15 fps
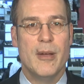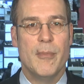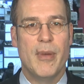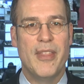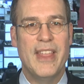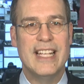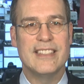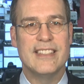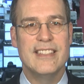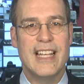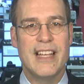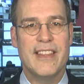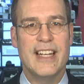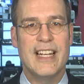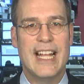But there's
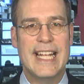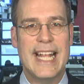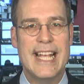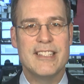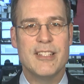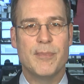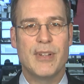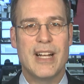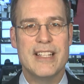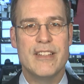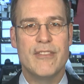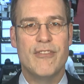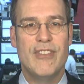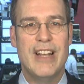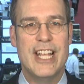nothing like asset price
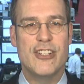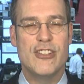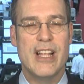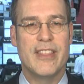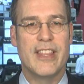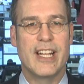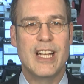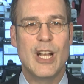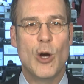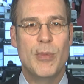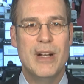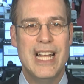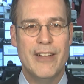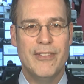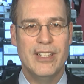inflation at the
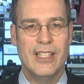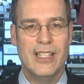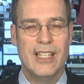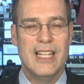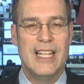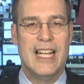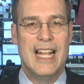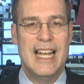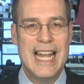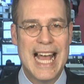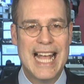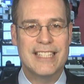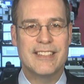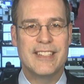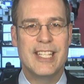global level.
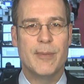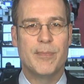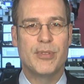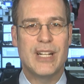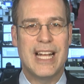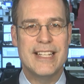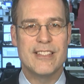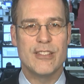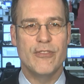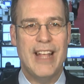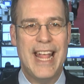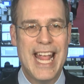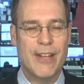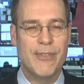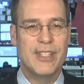Last year, prices of
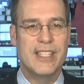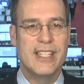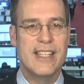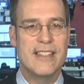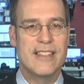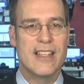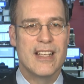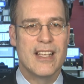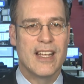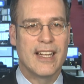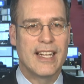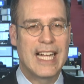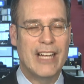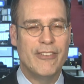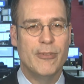equities,
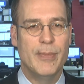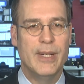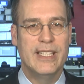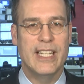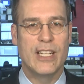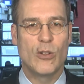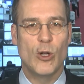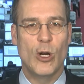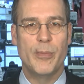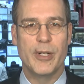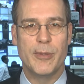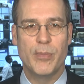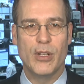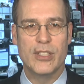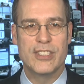government and
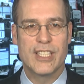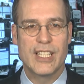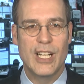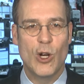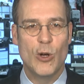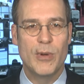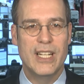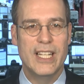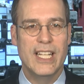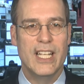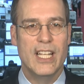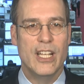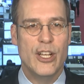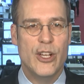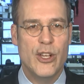corporate bonds globally
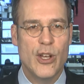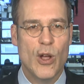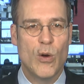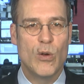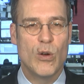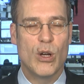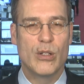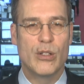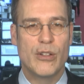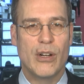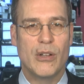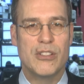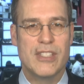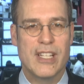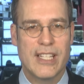no longer
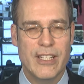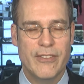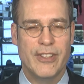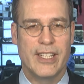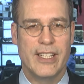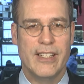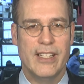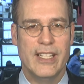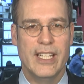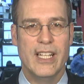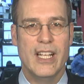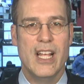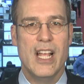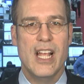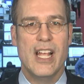rose significantly.
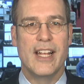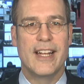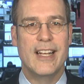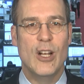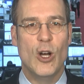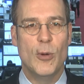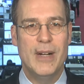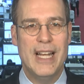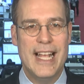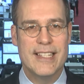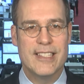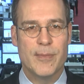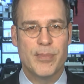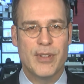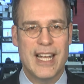Global
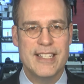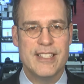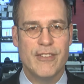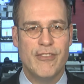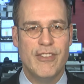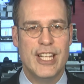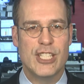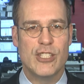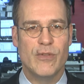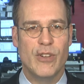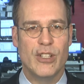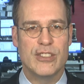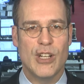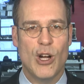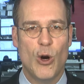asset price inflation
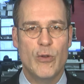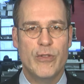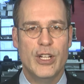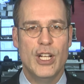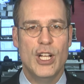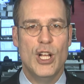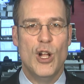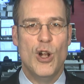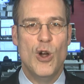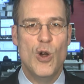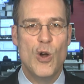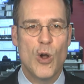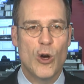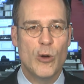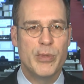was over
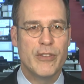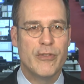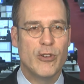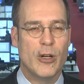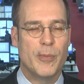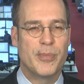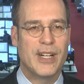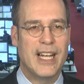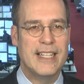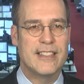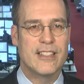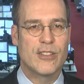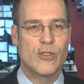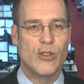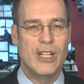long before
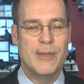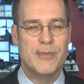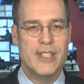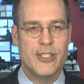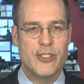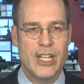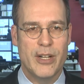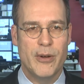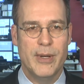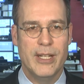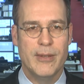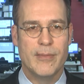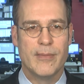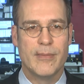prices collapsed in January.